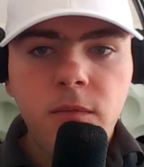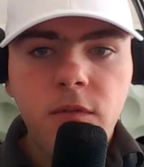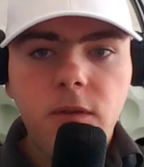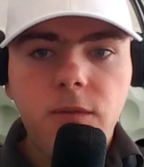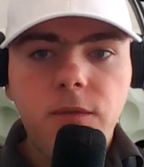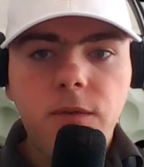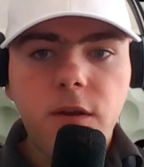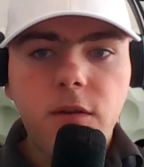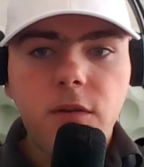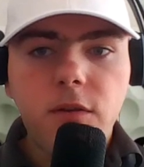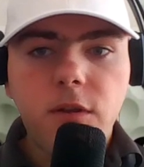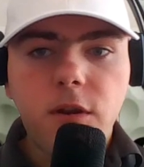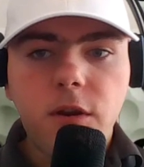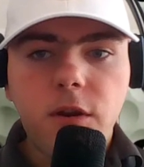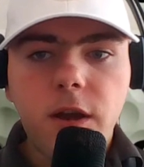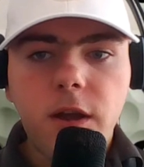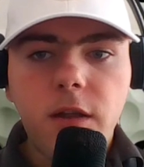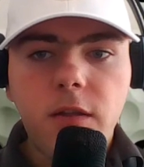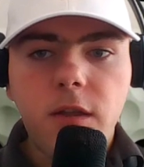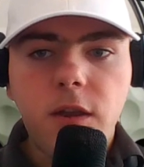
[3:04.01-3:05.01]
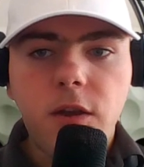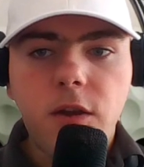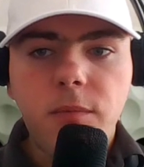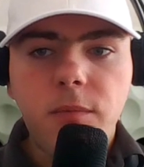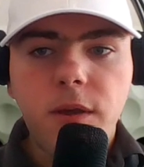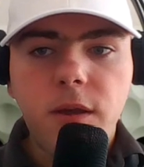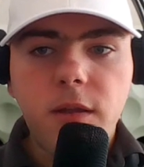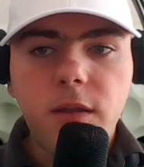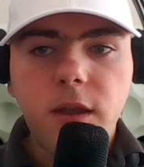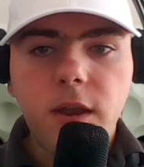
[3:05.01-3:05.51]
She finished third at the
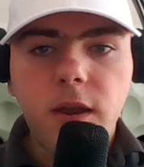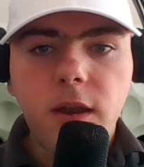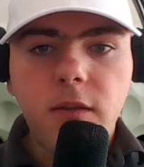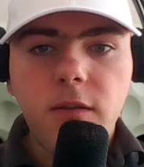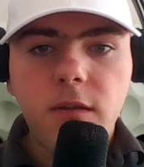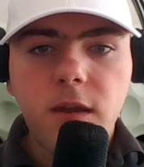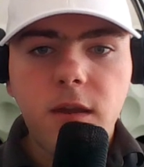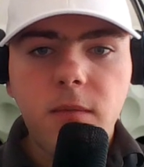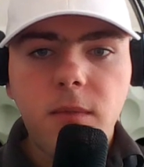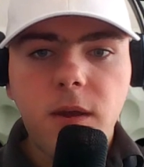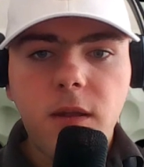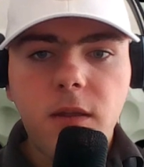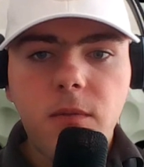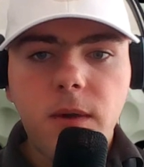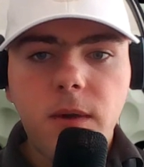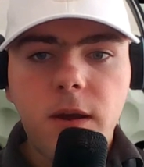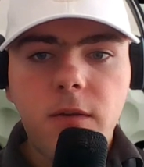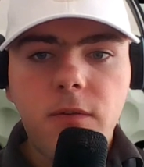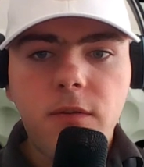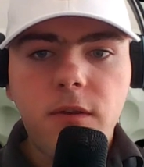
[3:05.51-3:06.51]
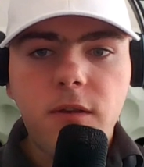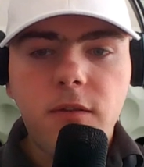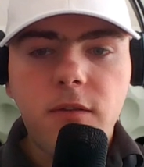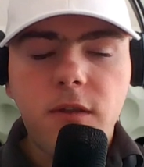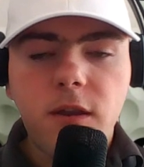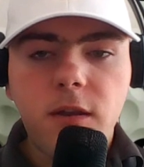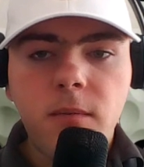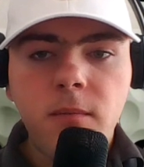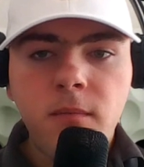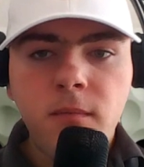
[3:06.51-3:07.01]
European Ladies and made the round of
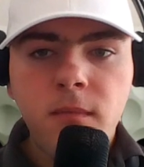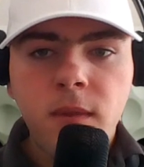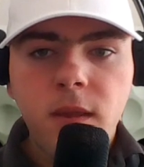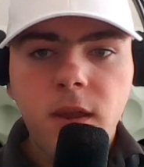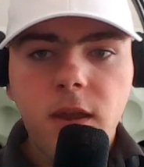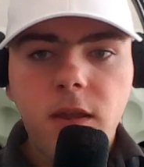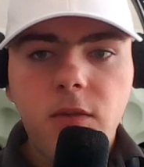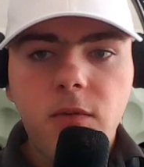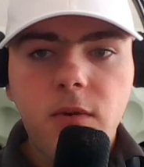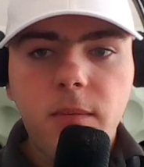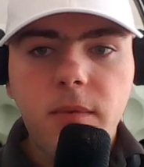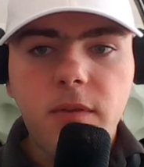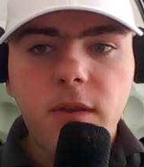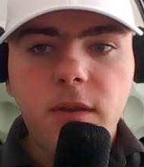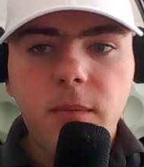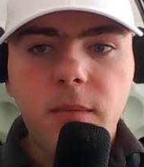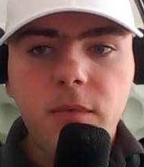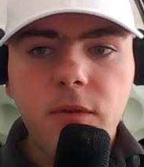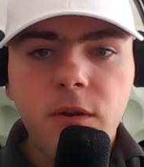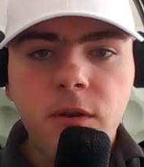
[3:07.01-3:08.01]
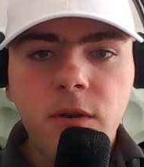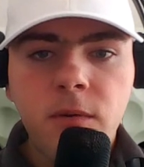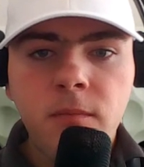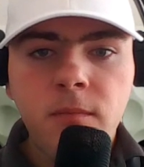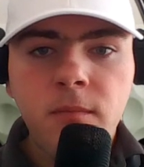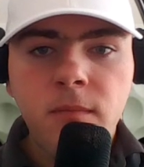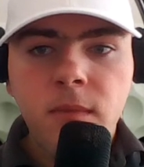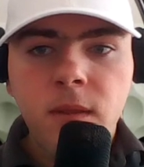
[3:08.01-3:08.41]
16 in the Women's Amateur.